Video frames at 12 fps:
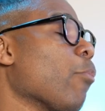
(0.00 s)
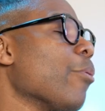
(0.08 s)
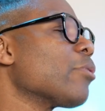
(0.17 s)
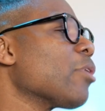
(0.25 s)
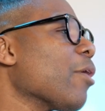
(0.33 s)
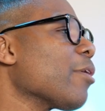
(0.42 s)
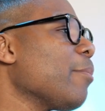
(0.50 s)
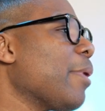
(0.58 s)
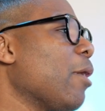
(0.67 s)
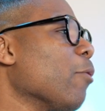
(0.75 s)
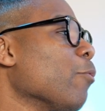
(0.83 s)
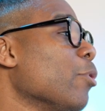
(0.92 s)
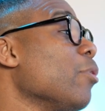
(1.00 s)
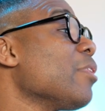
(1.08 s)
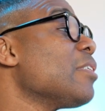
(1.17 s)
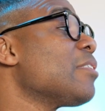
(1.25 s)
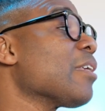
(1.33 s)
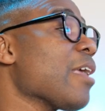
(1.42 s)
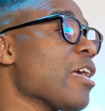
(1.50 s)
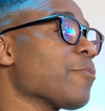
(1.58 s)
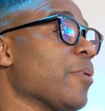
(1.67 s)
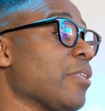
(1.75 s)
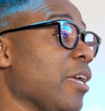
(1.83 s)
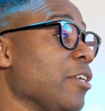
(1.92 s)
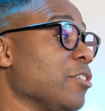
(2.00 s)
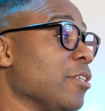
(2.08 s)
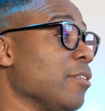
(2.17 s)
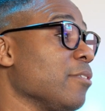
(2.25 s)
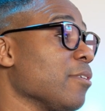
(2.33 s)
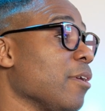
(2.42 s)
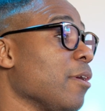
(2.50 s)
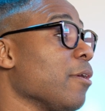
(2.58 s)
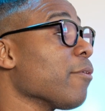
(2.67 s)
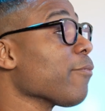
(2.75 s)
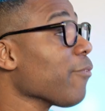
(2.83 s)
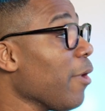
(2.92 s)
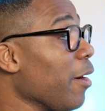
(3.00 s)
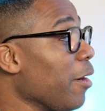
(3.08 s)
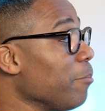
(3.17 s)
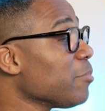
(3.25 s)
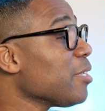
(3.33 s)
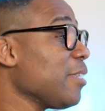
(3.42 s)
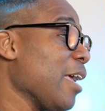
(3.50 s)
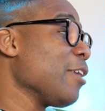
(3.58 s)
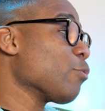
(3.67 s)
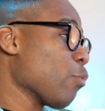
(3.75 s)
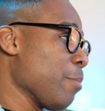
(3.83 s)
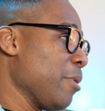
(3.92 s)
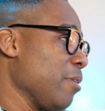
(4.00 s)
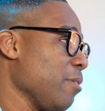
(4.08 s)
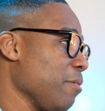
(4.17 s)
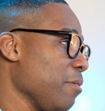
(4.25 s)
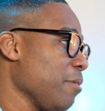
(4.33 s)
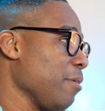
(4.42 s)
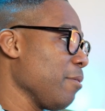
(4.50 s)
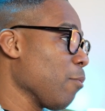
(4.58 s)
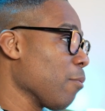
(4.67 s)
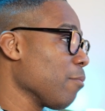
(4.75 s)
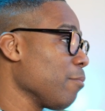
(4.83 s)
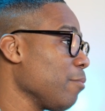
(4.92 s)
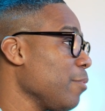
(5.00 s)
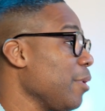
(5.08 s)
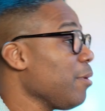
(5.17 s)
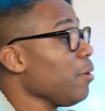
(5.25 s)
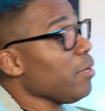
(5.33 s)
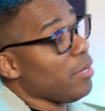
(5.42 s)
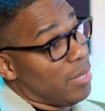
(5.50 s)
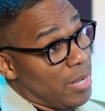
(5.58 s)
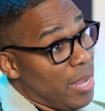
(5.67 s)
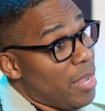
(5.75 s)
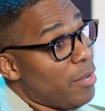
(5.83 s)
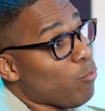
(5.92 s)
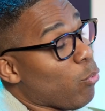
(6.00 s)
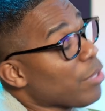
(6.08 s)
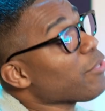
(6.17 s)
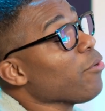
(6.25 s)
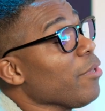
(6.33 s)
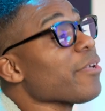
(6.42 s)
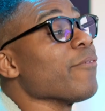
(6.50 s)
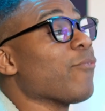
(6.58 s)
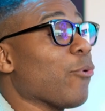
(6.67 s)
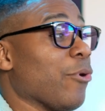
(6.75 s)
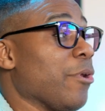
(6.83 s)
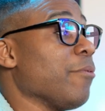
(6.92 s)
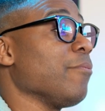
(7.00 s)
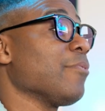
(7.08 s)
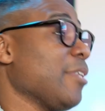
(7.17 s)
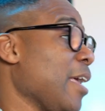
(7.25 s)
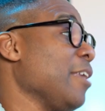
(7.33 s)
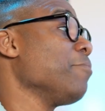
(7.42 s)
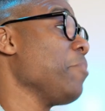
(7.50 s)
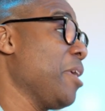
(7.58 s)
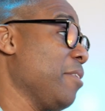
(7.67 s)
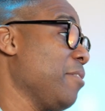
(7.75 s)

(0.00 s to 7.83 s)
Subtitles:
we were talking about realistic expectations from today's women in what they're looking for in today's men.